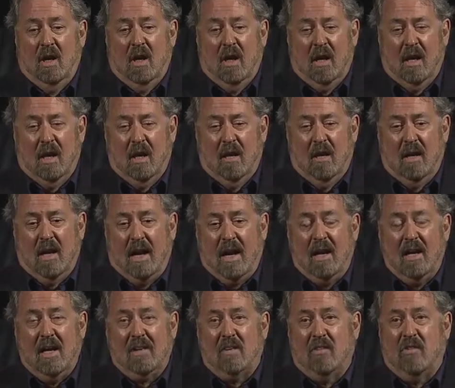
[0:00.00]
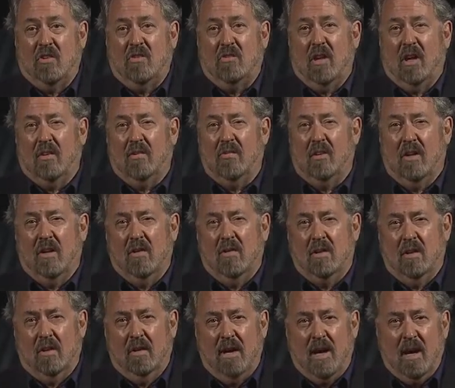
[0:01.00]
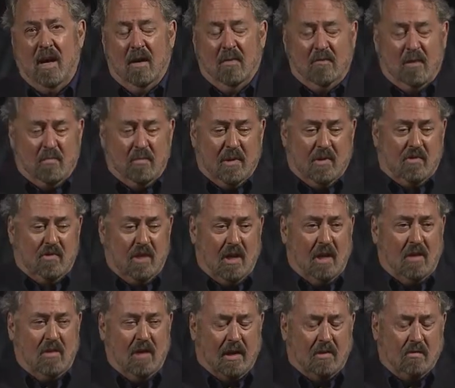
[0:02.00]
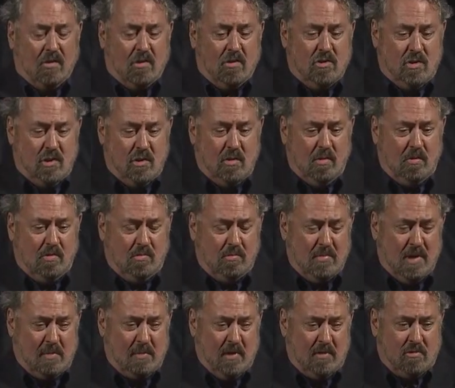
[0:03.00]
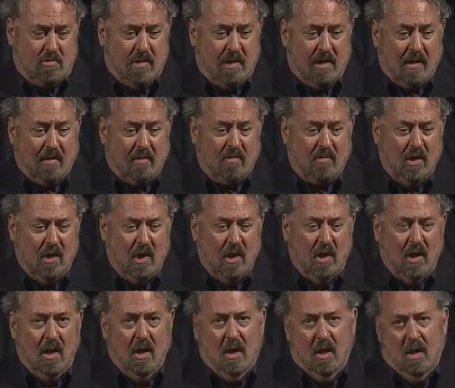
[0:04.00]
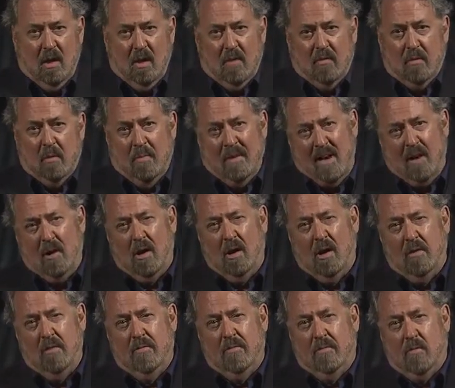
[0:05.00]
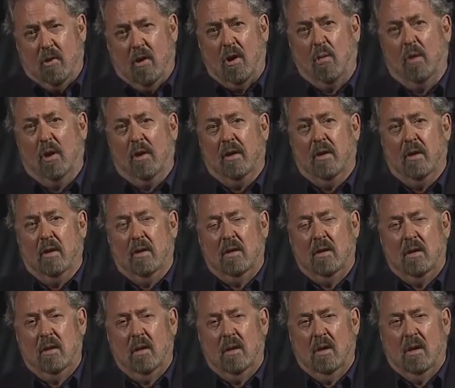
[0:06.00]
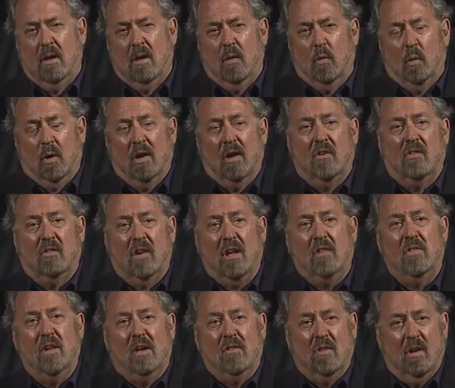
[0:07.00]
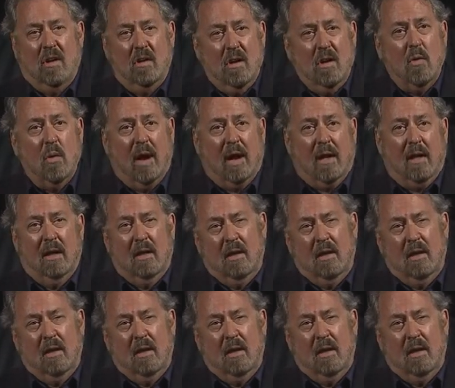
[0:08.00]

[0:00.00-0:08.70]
And I'd like to suggest that until now, if we've been seeing things in 2s, maybe 3s, from now on forward, we're going to see things in a new way.